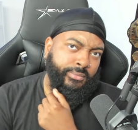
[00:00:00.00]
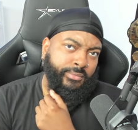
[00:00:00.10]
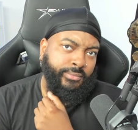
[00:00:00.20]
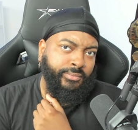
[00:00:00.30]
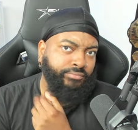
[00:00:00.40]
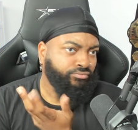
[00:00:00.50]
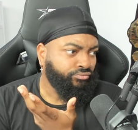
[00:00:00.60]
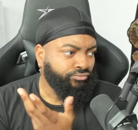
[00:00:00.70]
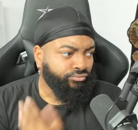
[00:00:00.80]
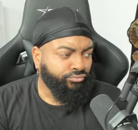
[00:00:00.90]

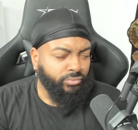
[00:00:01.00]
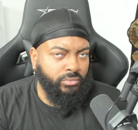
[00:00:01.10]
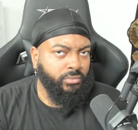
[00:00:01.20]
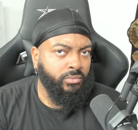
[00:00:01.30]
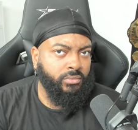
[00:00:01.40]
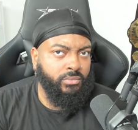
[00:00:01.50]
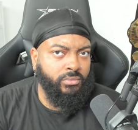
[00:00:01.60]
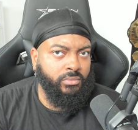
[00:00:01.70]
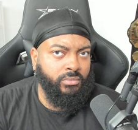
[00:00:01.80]
Nobody speaks.